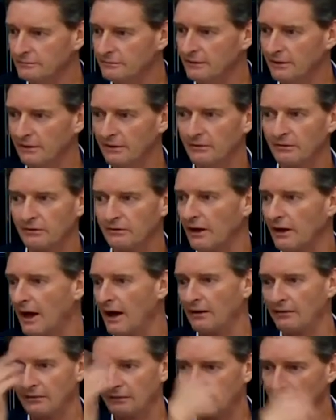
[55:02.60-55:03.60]
and looks
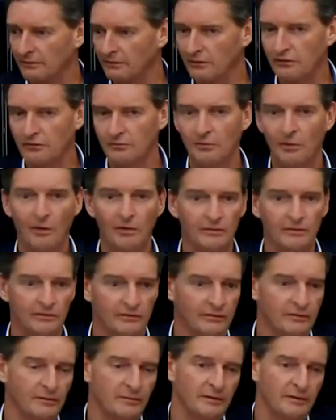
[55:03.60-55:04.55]
out to the swans.